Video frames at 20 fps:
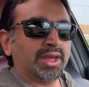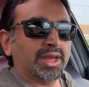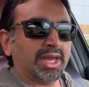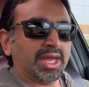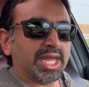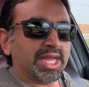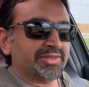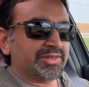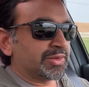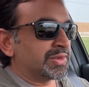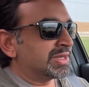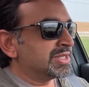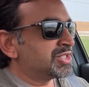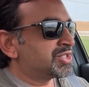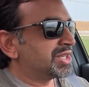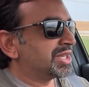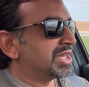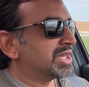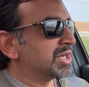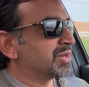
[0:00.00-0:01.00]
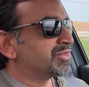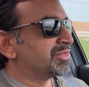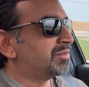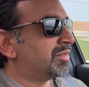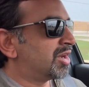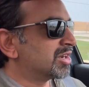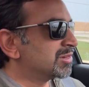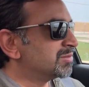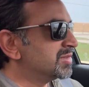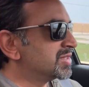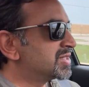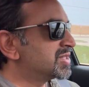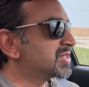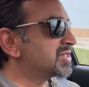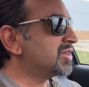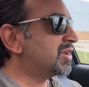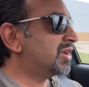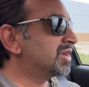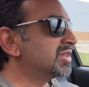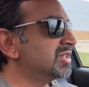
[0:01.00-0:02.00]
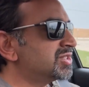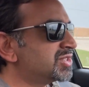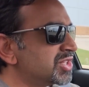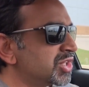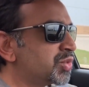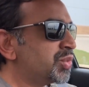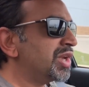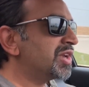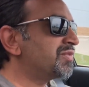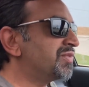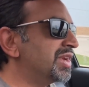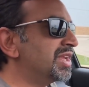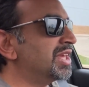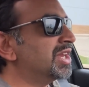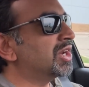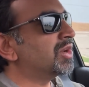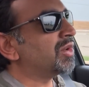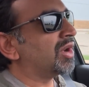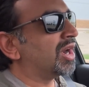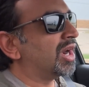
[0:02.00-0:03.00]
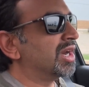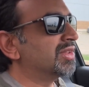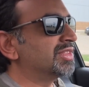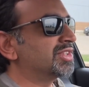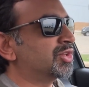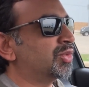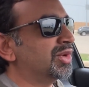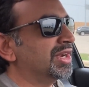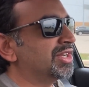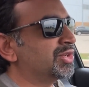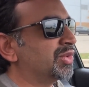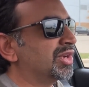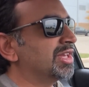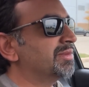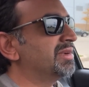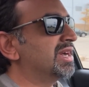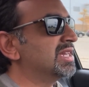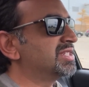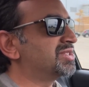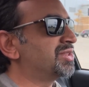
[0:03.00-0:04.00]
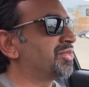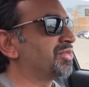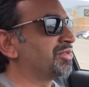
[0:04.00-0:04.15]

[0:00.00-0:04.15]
Hey everyone, Jay here from Modern Mississauga. Just a quick video on the 2020 Mazda